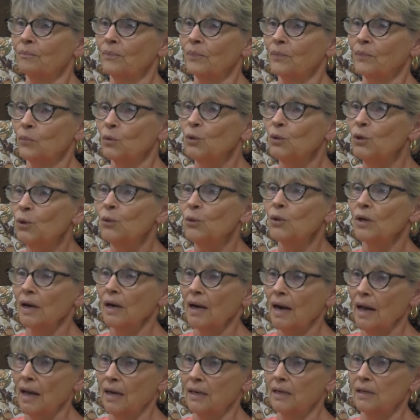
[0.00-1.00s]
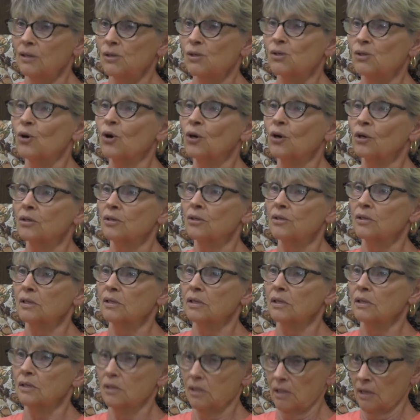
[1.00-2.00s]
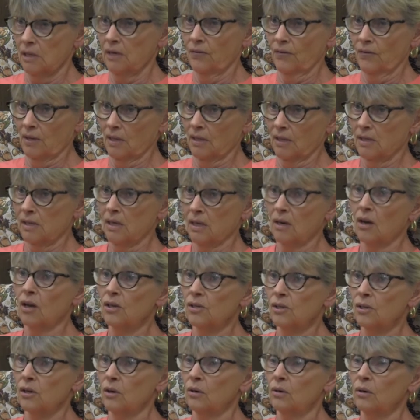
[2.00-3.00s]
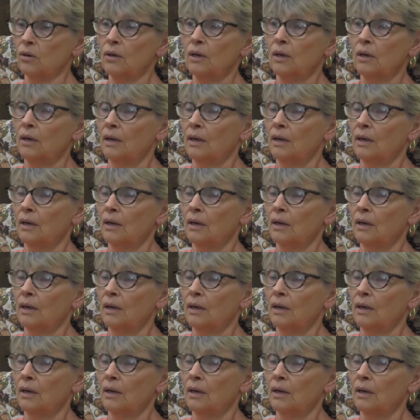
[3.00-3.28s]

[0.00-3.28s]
knew that it had historical significance and also